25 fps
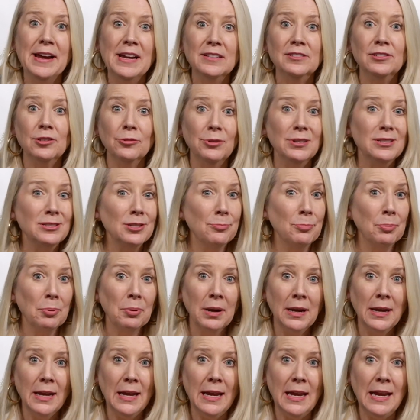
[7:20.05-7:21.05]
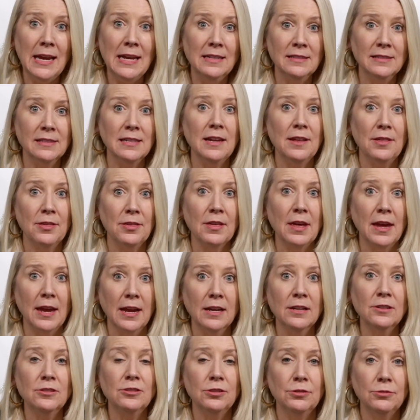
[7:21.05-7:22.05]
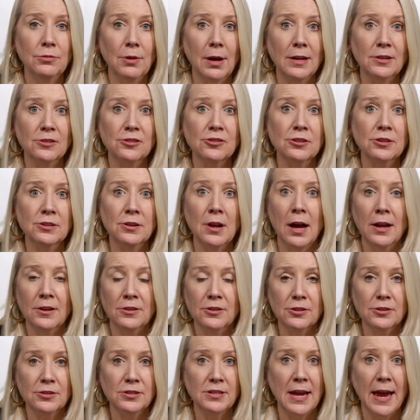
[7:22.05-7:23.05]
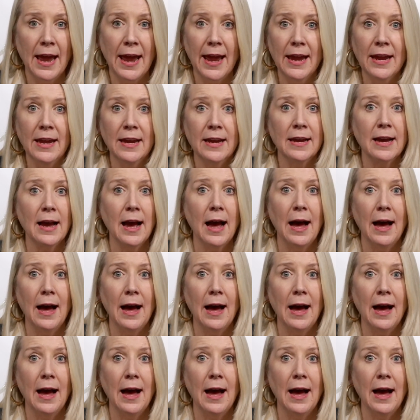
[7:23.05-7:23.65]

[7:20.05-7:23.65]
So it's a pretty easy thing to undertake.